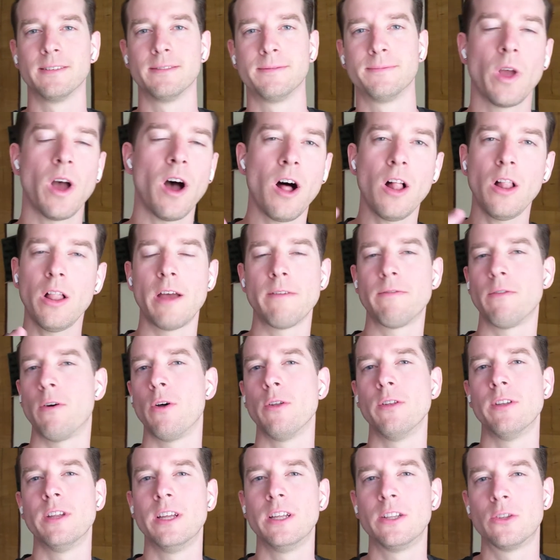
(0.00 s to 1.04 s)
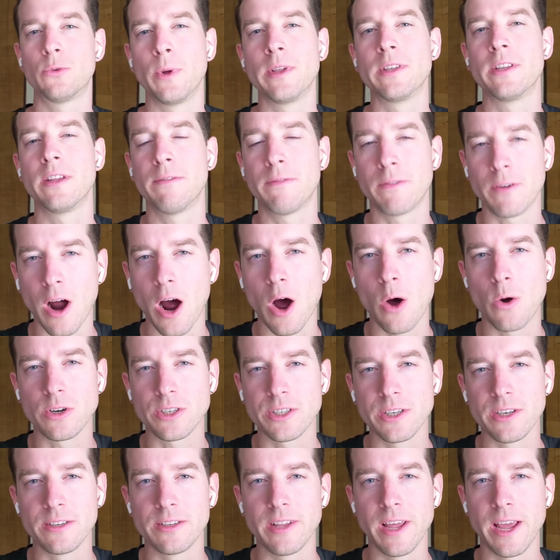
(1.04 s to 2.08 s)
We all have only 24
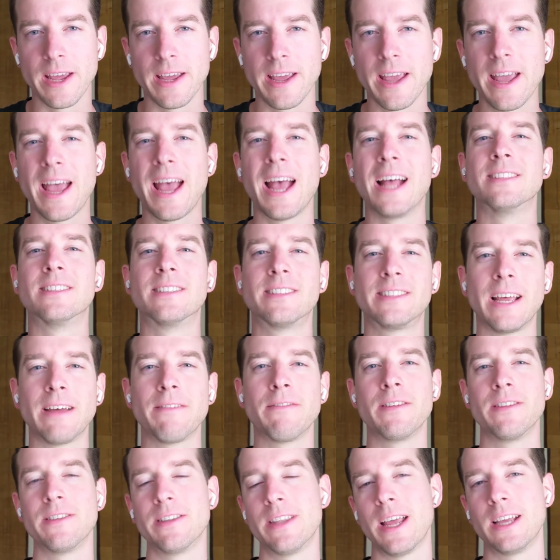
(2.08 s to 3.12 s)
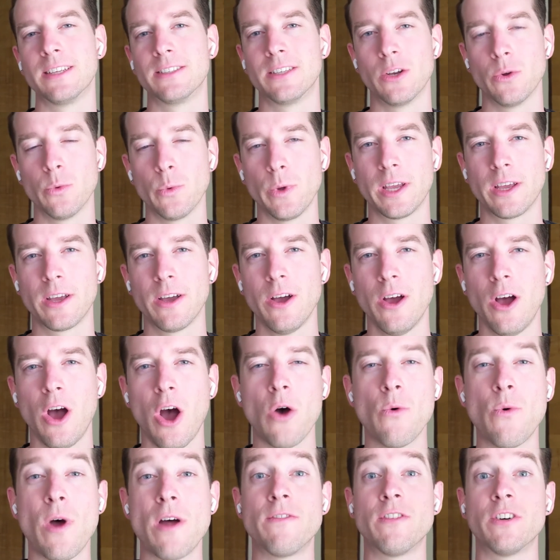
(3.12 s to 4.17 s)
hours in a day and 7 days in a week.
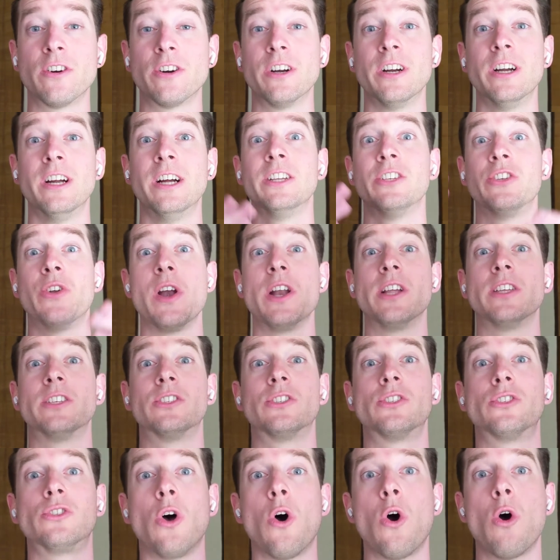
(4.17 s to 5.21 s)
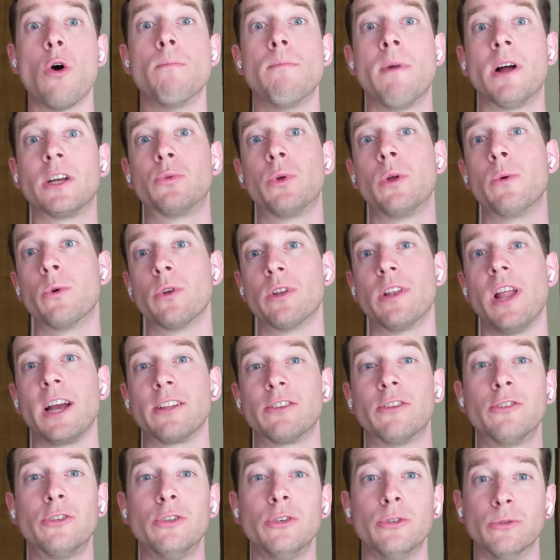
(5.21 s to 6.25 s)
However, there is so much we would like
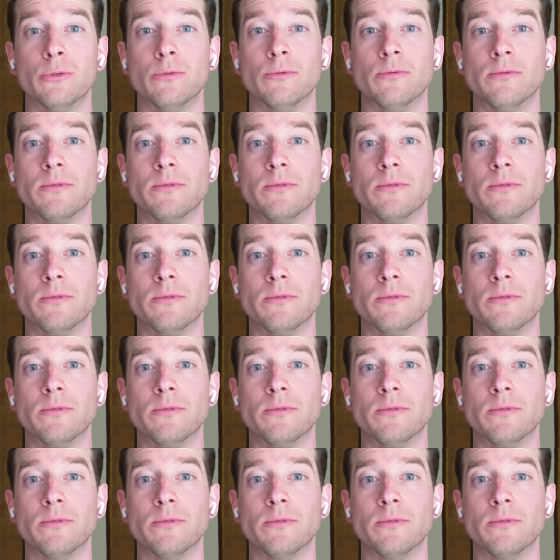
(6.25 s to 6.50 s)
to do.